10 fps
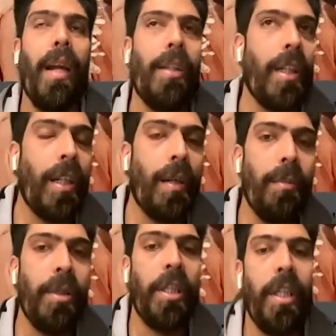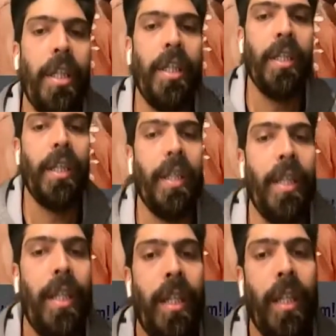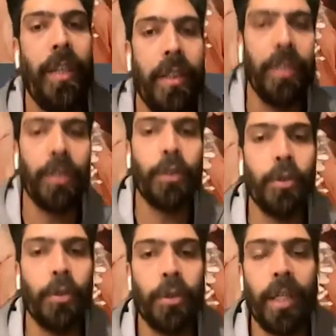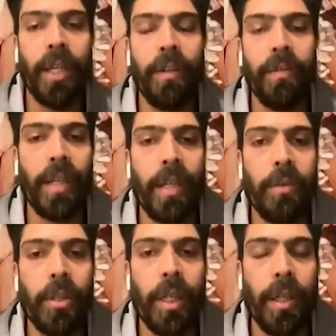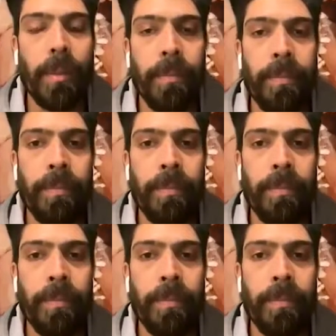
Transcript: Asaramji and other Gurudev, and I was like,